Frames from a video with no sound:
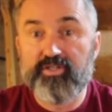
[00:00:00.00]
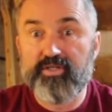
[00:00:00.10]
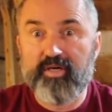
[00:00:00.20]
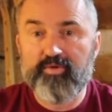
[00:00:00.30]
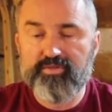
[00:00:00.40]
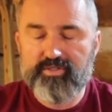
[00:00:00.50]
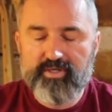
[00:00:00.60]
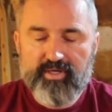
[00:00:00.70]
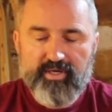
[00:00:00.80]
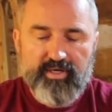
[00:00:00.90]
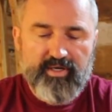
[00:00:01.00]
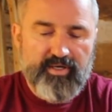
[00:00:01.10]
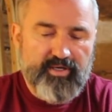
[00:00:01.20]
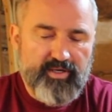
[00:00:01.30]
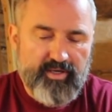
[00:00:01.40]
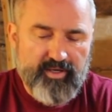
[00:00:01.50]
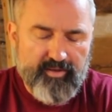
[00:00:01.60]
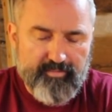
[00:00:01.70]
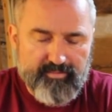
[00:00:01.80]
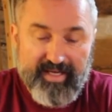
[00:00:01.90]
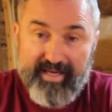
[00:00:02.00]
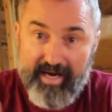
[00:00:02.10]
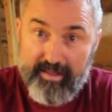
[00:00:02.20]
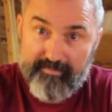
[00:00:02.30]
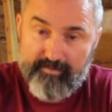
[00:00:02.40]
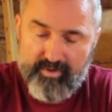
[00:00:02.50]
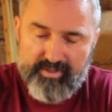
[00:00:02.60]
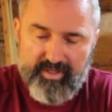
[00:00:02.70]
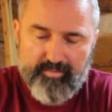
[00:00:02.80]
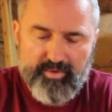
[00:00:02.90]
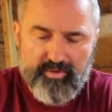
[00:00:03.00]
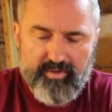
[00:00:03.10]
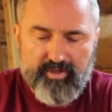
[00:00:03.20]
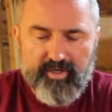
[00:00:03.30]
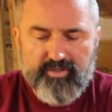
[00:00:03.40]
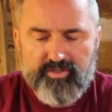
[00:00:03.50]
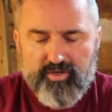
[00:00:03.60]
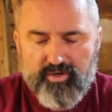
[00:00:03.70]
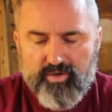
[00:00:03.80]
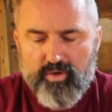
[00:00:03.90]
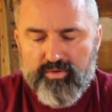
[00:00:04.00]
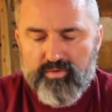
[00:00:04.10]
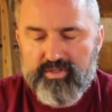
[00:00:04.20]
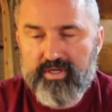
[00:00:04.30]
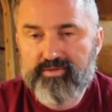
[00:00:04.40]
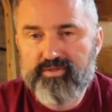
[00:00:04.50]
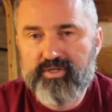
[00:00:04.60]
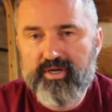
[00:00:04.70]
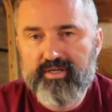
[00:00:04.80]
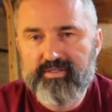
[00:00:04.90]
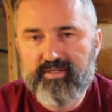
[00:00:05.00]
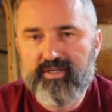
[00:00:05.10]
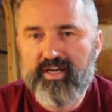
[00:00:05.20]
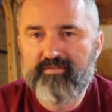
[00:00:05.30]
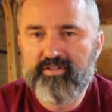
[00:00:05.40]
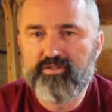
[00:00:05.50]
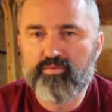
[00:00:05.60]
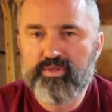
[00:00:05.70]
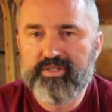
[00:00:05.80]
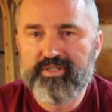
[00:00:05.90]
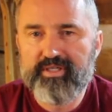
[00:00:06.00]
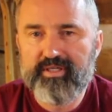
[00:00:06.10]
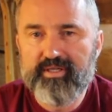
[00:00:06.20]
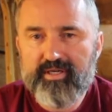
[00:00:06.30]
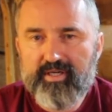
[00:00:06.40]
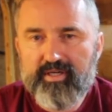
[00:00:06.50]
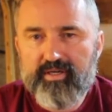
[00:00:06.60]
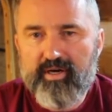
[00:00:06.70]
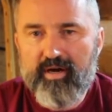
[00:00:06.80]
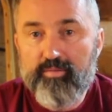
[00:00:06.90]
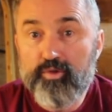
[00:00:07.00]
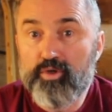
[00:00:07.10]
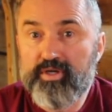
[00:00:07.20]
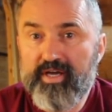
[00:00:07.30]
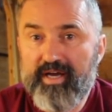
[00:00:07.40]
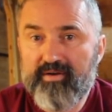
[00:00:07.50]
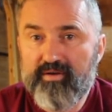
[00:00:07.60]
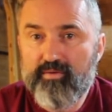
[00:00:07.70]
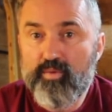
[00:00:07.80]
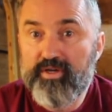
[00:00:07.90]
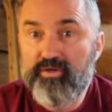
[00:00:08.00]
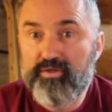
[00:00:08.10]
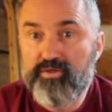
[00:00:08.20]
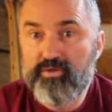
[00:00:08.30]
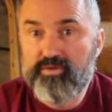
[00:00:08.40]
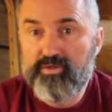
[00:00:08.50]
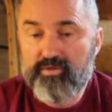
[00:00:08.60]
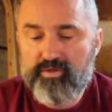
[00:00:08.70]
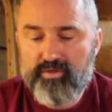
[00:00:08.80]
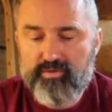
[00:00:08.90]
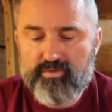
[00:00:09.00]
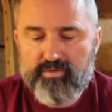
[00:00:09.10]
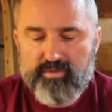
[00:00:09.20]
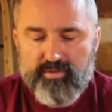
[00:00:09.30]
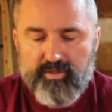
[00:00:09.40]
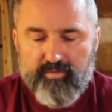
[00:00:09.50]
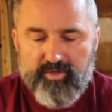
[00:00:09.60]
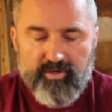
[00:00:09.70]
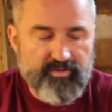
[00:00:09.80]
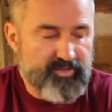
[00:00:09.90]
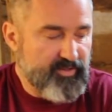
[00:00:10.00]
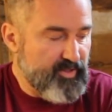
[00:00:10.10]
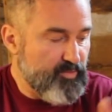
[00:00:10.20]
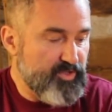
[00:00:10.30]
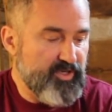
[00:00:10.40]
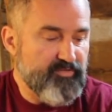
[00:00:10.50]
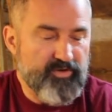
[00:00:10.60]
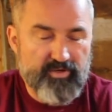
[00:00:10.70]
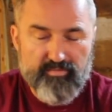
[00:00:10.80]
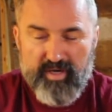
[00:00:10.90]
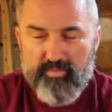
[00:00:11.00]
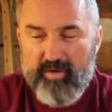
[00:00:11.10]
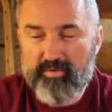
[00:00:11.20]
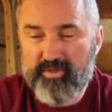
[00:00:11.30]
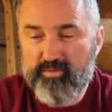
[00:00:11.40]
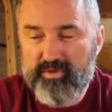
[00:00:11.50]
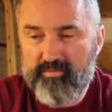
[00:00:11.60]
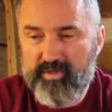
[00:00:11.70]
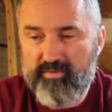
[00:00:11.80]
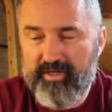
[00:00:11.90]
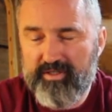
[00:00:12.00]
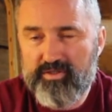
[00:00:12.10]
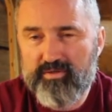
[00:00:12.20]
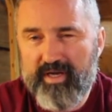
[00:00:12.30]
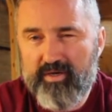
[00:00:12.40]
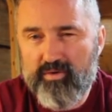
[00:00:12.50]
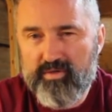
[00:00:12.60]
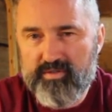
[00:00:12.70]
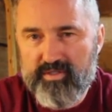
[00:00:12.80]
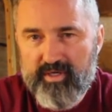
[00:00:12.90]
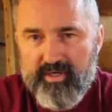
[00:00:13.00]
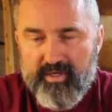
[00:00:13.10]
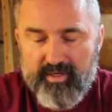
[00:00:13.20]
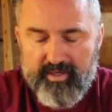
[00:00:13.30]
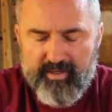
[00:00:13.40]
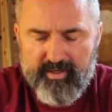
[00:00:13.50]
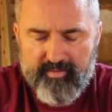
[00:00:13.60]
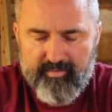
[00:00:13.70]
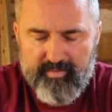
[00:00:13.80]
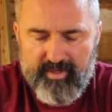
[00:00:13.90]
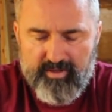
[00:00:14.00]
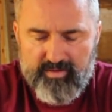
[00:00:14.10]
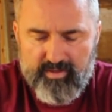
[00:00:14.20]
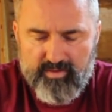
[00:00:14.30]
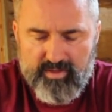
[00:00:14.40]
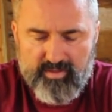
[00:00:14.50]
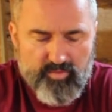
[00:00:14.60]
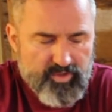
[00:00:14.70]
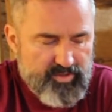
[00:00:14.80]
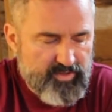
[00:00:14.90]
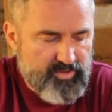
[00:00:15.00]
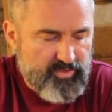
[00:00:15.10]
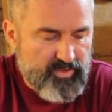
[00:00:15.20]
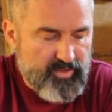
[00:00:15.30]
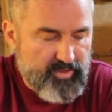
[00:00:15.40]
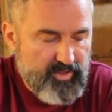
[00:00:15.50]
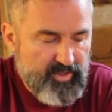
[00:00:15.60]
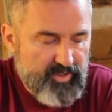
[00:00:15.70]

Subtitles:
cupboards. Like alum, for example. And so going through this exercise and having to really look at what you can do to use yarn, like I probably wouldn't be running to acorns and using those as a mordant, or